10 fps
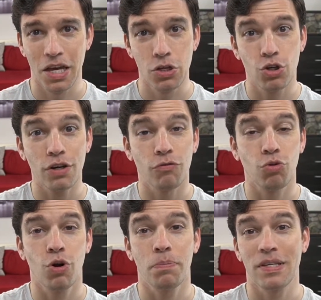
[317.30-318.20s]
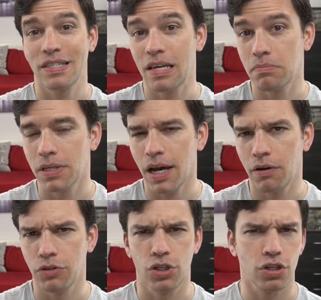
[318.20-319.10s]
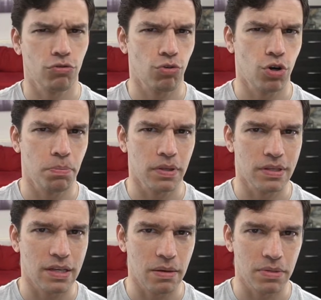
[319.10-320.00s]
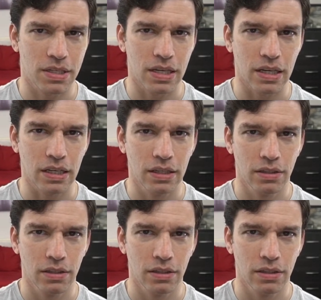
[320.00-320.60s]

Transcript: You could have grown up in the same town. You could have grown up in the same city.